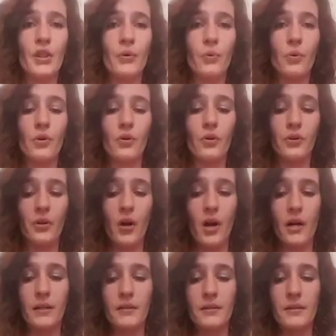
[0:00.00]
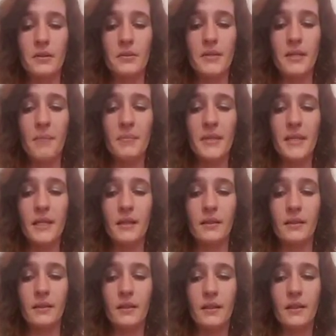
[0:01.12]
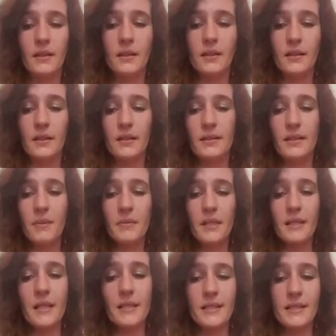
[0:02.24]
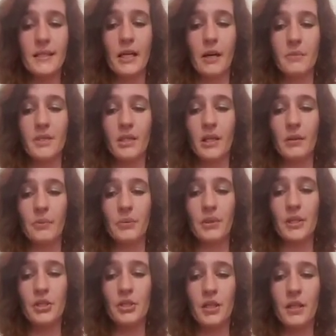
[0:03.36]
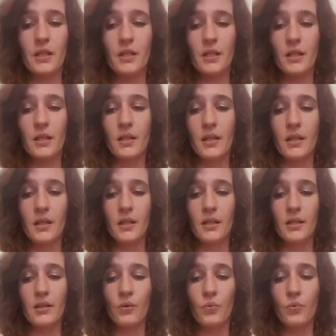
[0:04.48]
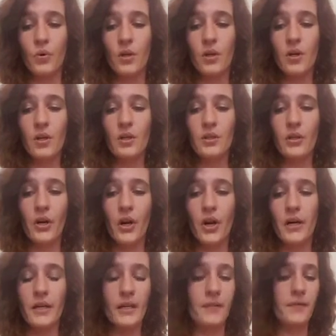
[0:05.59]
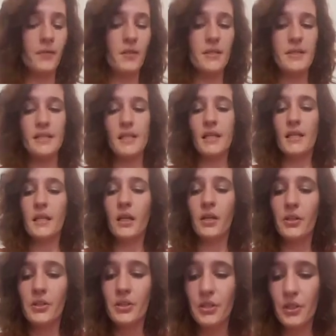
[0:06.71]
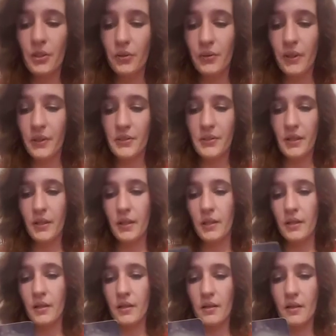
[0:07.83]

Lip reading: the World card. So something needs to come to completion. The World card, if you'll see here too, there's a